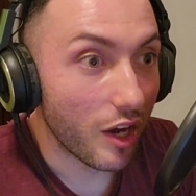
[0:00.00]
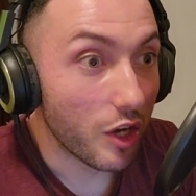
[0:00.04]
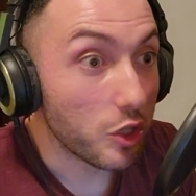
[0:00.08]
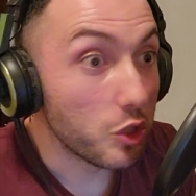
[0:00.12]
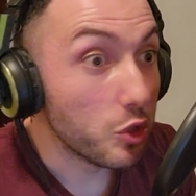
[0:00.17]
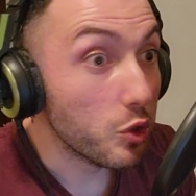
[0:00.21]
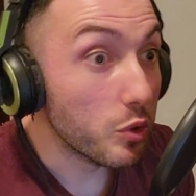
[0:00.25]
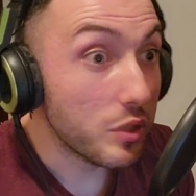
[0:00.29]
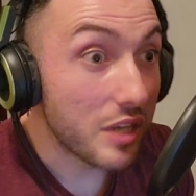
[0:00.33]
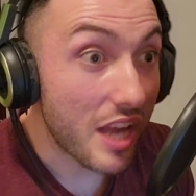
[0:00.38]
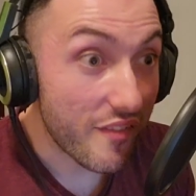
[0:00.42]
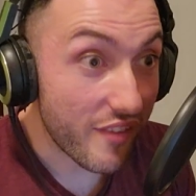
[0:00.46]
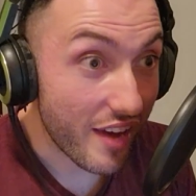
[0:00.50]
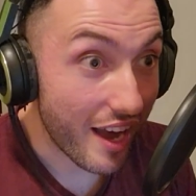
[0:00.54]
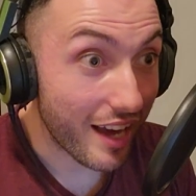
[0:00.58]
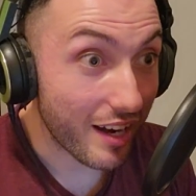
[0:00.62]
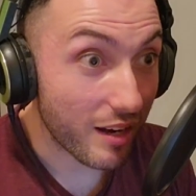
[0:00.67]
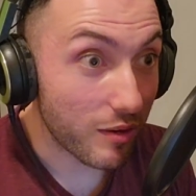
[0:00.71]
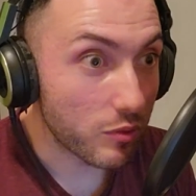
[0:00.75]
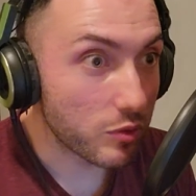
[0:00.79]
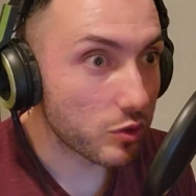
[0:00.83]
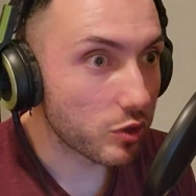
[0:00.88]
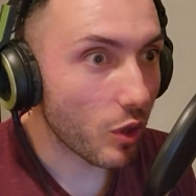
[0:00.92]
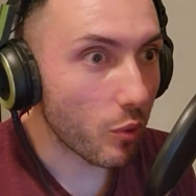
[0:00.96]
You never had it.
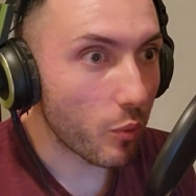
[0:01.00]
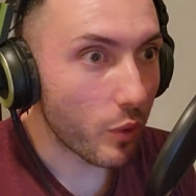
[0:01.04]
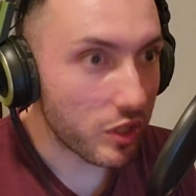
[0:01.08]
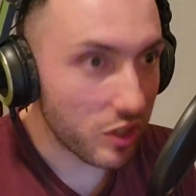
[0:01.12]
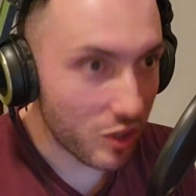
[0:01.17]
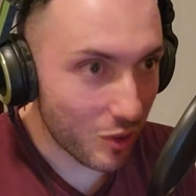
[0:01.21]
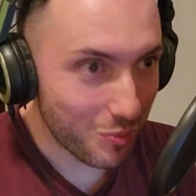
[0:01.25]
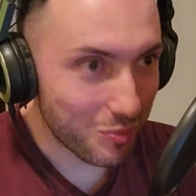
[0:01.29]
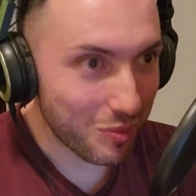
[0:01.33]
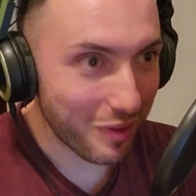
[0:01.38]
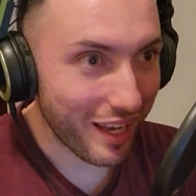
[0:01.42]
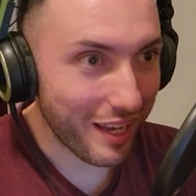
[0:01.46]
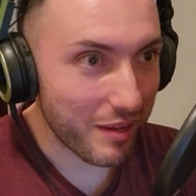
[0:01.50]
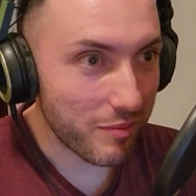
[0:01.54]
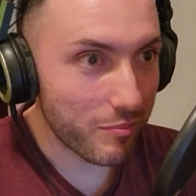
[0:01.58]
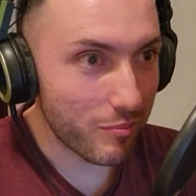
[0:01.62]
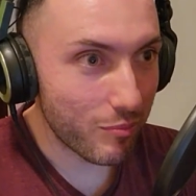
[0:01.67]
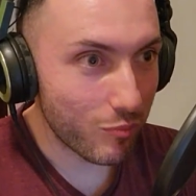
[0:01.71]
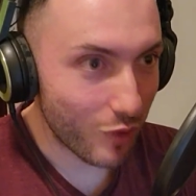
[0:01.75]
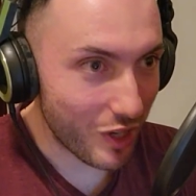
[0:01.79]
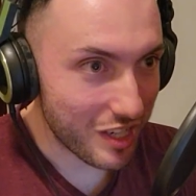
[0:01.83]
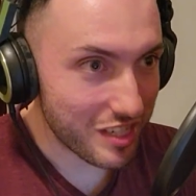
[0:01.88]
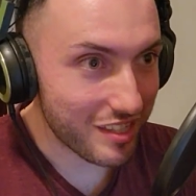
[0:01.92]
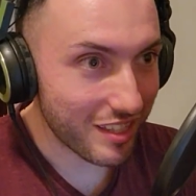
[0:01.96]
So when you play
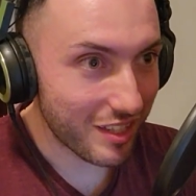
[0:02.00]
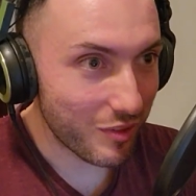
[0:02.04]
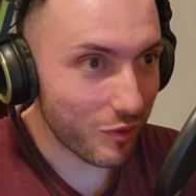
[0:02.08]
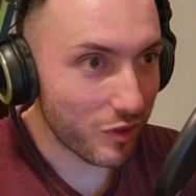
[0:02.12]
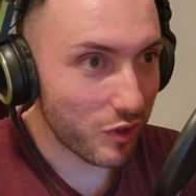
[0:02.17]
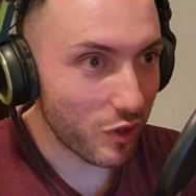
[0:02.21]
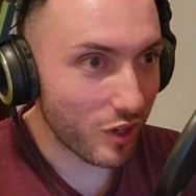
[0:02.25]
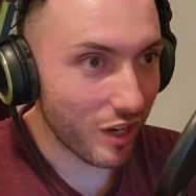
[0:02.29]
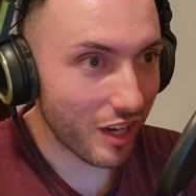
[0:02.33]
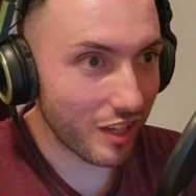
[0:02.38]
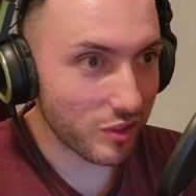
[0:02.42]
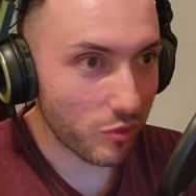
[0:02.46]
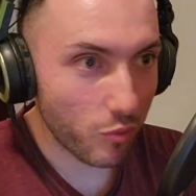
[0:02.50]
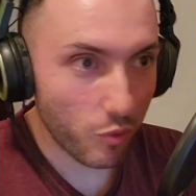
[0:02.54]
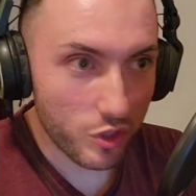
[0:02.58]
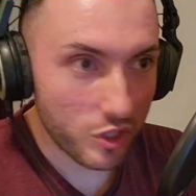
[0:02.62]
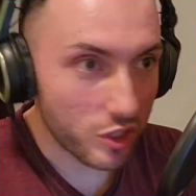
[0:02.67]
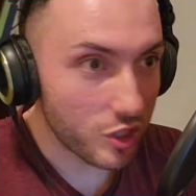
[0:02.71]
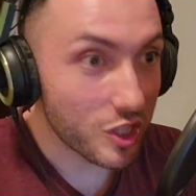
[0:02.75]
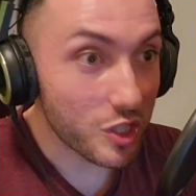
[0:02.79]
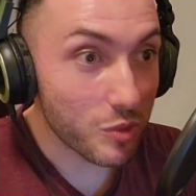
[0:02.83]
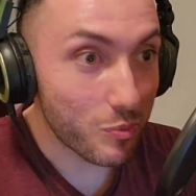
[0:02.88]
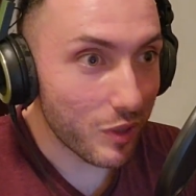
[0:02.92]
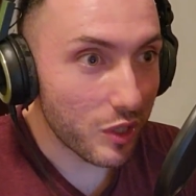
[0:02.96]
wrestling with your cousin, would it
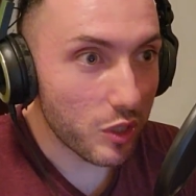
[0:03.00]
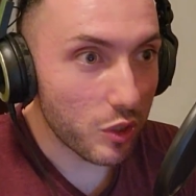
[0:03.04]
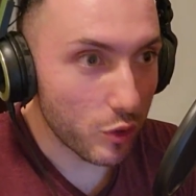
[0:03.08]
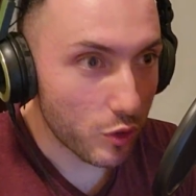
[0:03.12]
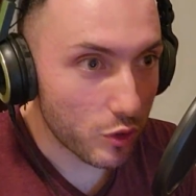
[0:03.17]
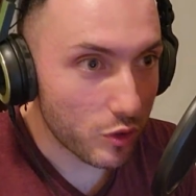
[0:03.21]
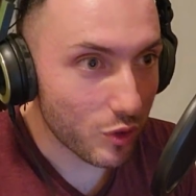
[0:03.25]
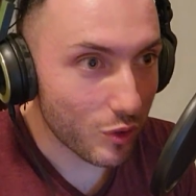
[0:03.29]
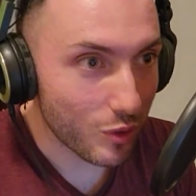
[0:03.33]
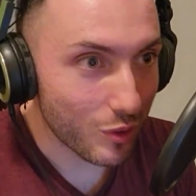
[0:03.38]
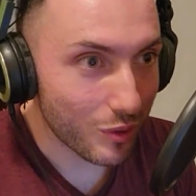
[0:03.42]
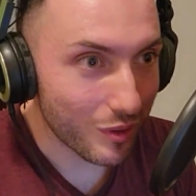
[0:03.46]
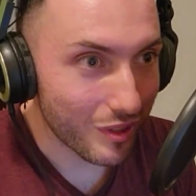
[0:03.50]
just be you two?